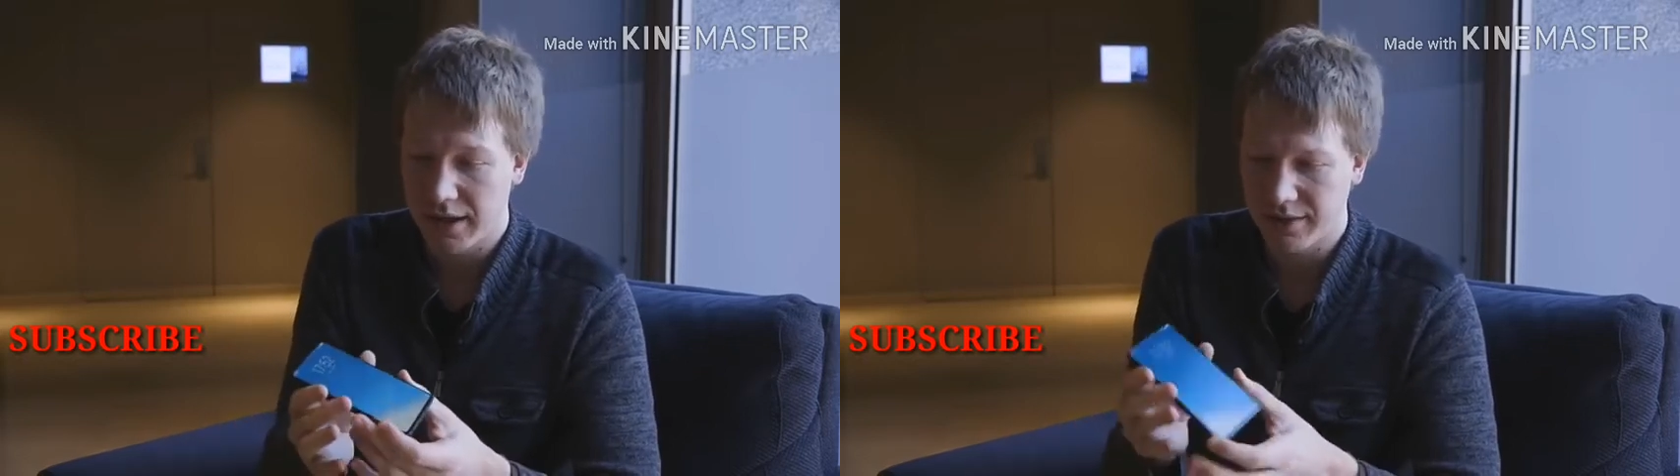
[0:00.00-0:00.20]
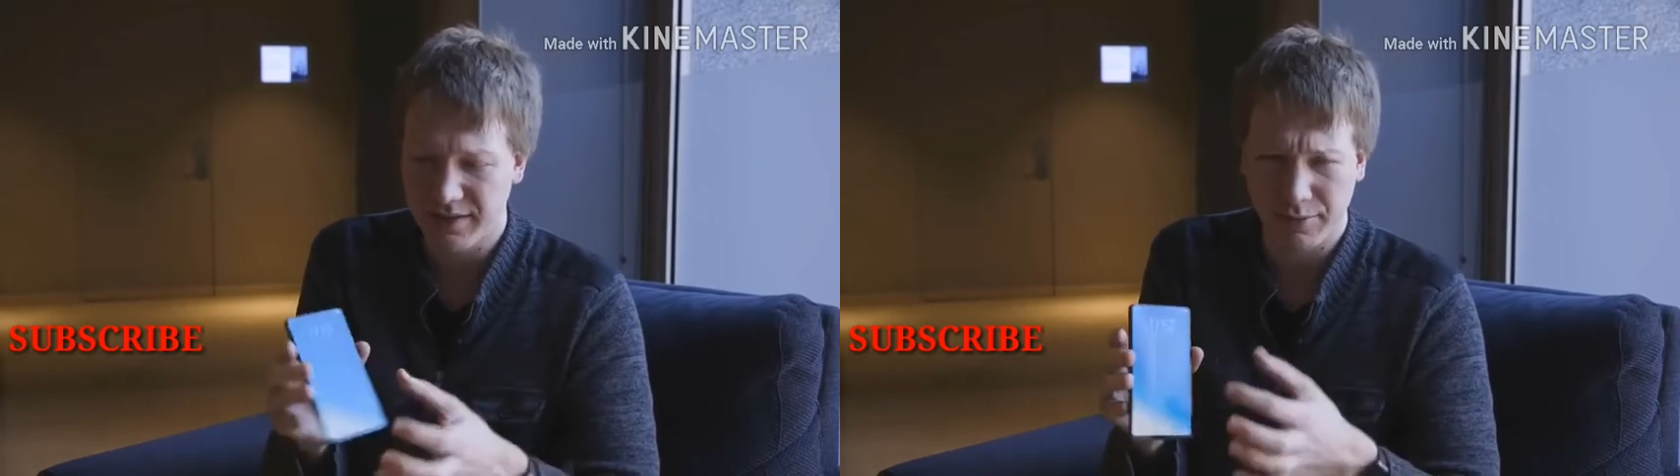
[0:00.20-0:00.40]

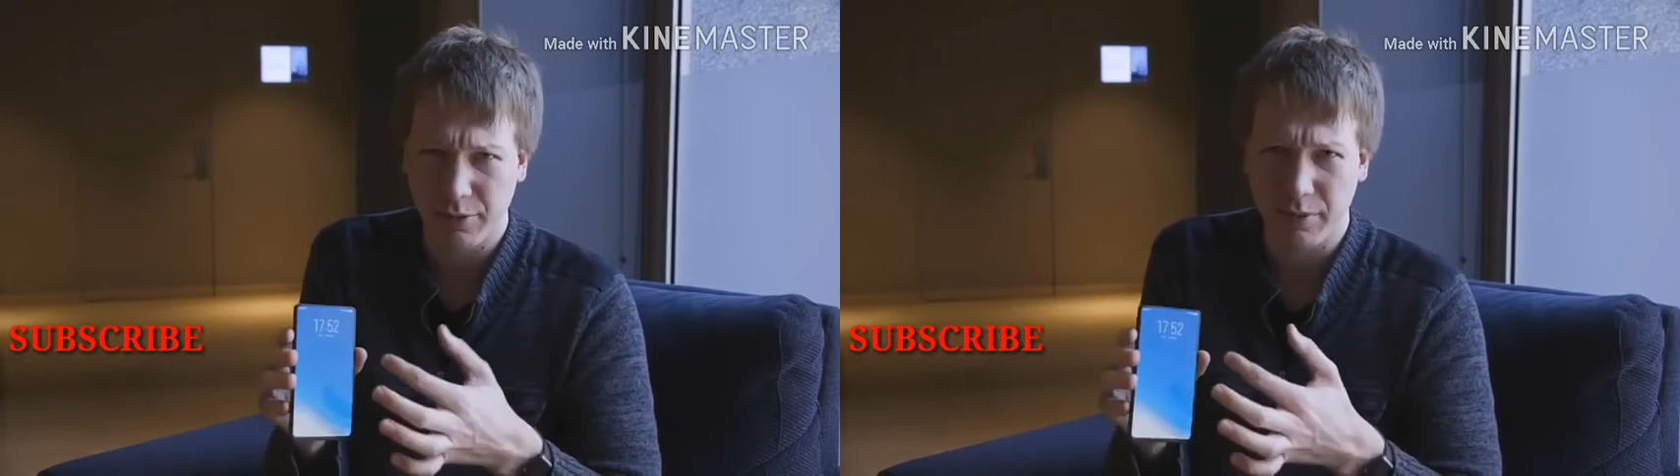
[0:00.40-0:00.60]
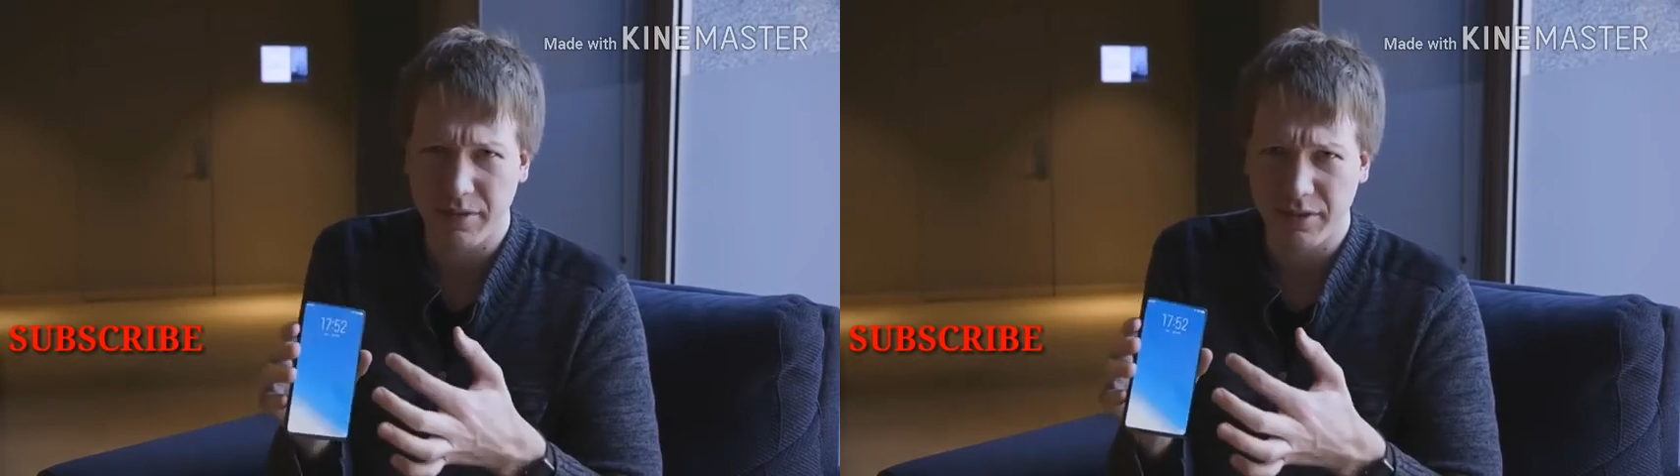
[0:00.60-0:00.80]
And these are
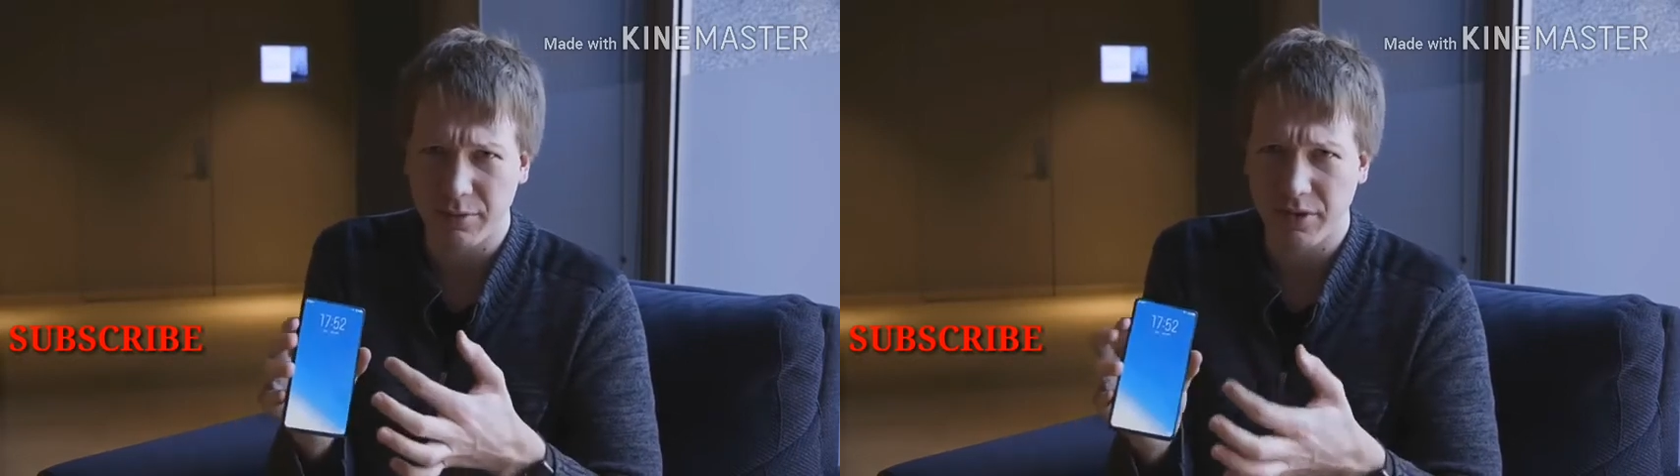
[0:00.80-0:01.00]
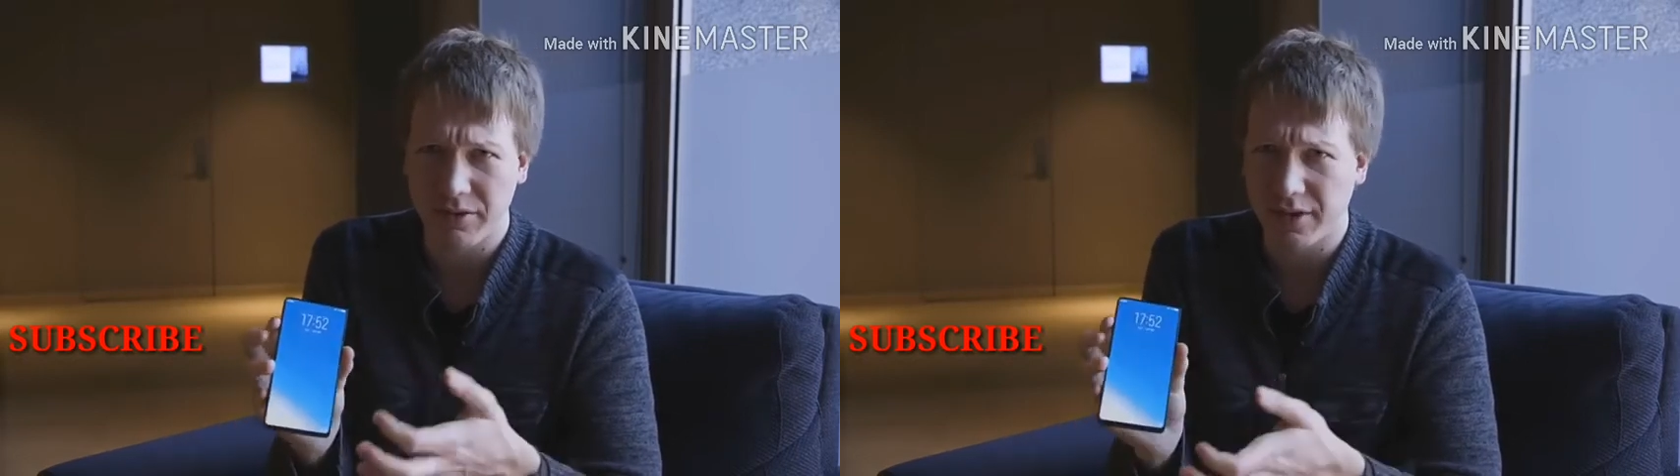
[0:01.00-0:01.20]
probably the
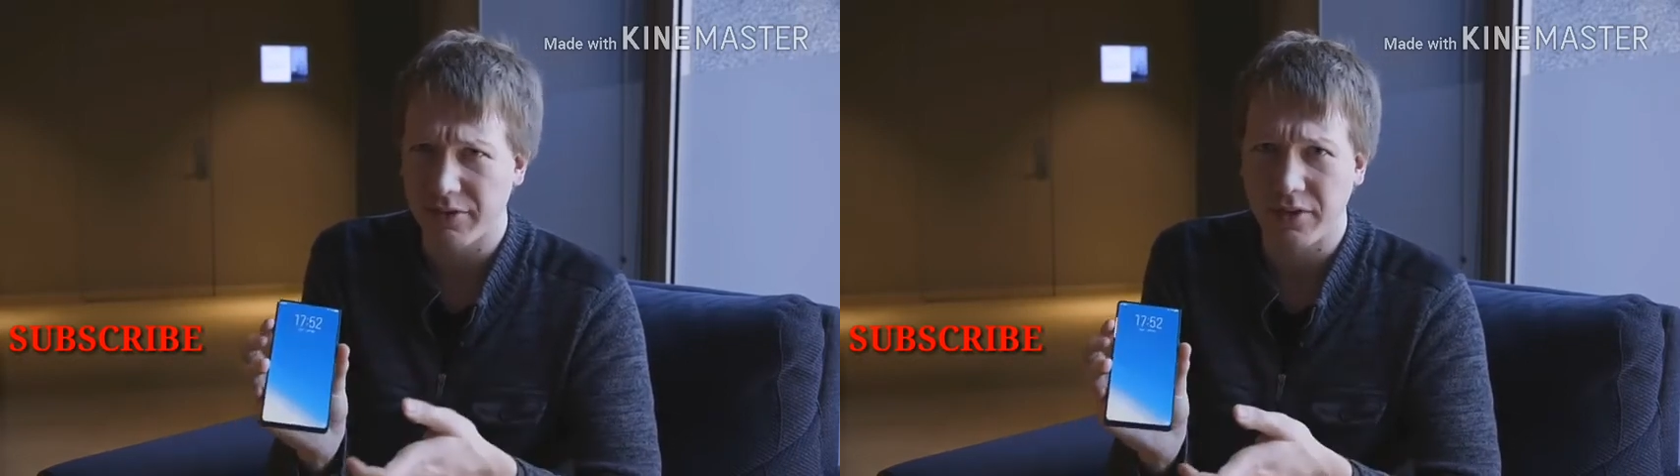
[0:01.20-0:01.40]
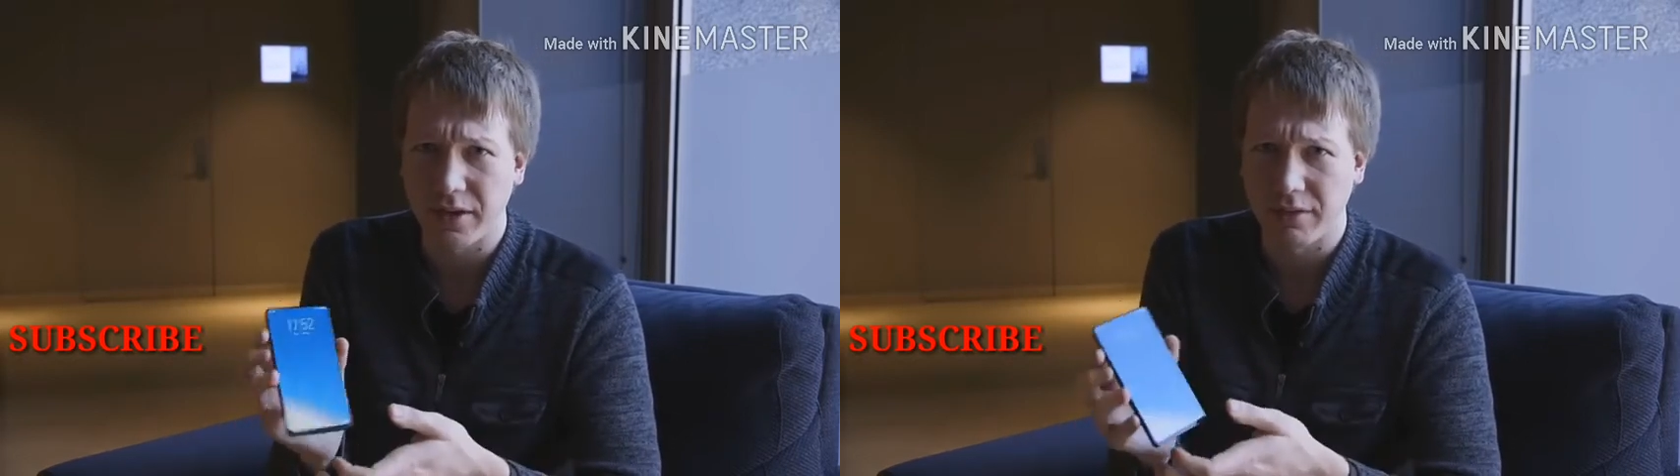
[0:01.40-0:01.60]
smallest
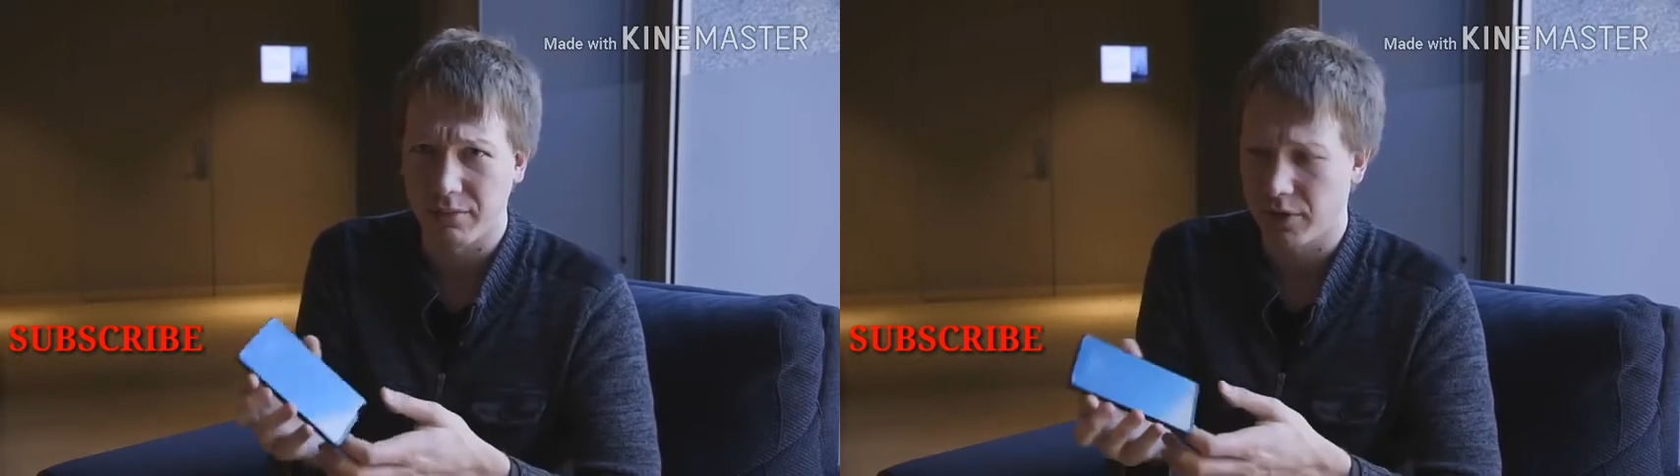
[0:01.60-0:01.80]
I've seen